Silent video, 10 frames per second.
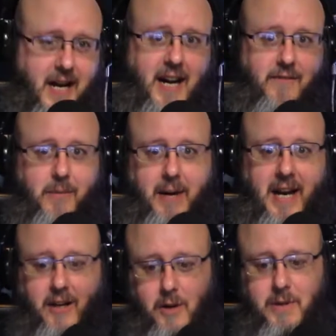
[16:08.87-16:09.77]
I have the
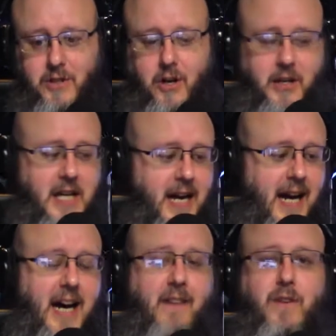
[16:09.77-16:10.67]
bag, I'll be drawing.
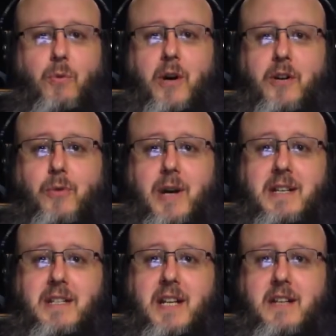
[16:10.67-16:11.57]
If you want to
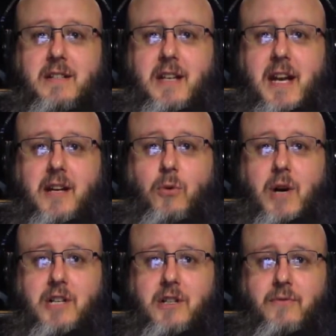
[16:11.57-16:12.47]
send us a
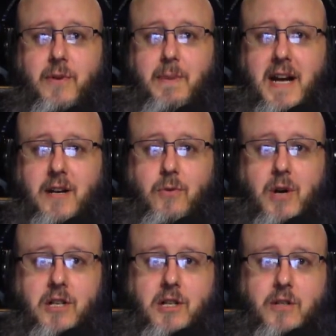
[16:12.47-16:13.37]
question for Bag of
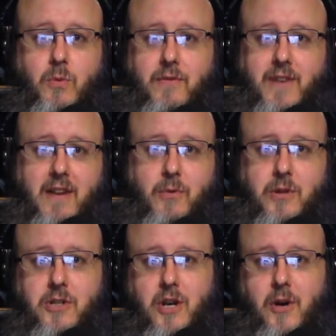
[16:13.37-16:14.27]
Questions,
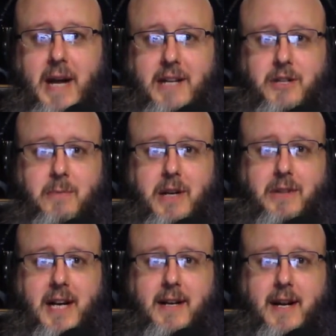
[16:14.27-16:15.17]
151theshow at
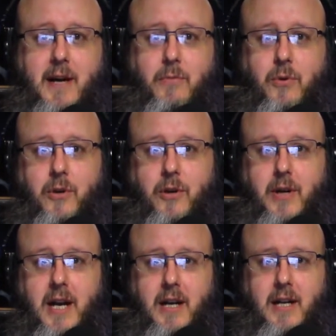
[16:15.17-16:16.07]
gmail.com,
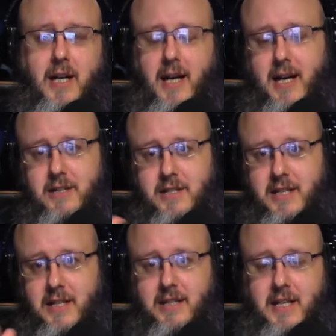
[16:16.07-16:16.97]
or just
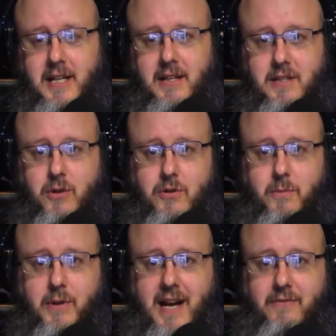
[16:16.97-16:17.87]
send it to any of the social
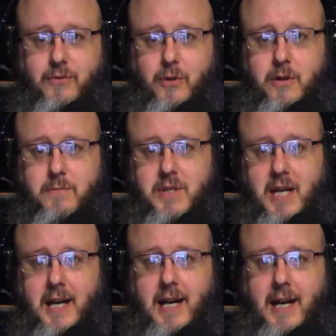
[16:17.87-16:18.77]
platforms
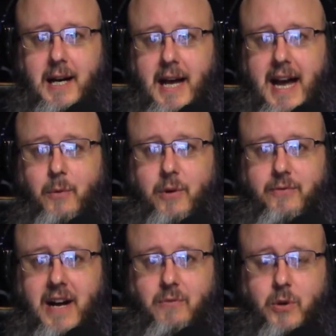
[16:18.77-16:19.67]
at
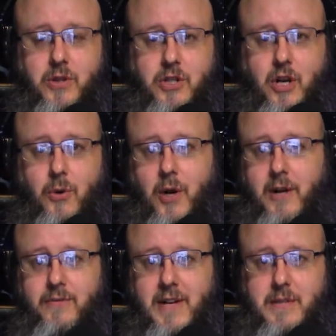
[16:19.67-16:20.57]
151theshow
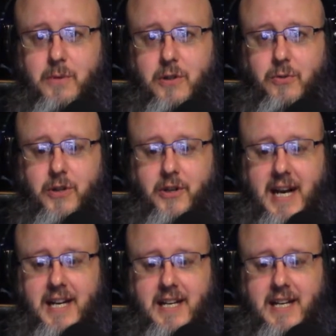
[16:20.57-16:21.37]
on Facebook, Twitter, and